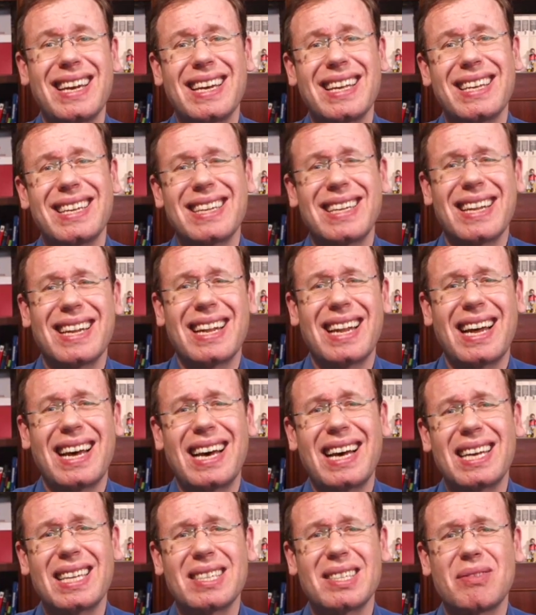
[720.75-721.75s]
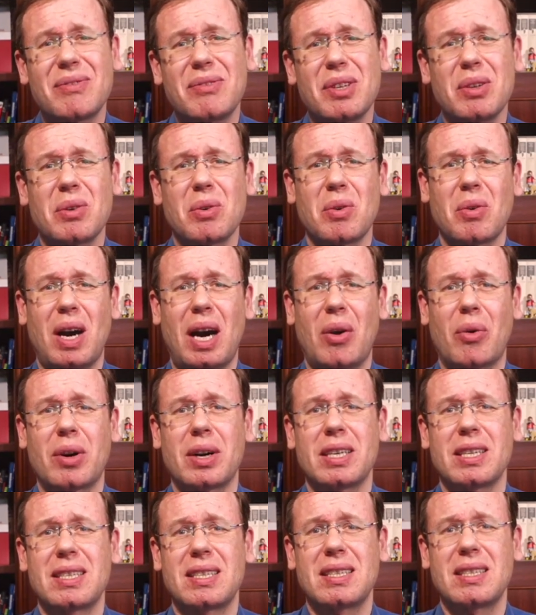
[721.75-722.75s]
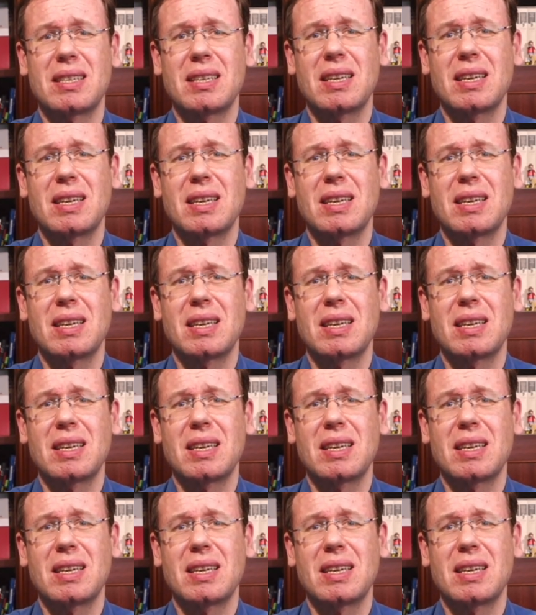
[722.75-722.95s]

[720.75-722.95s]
in the last few hours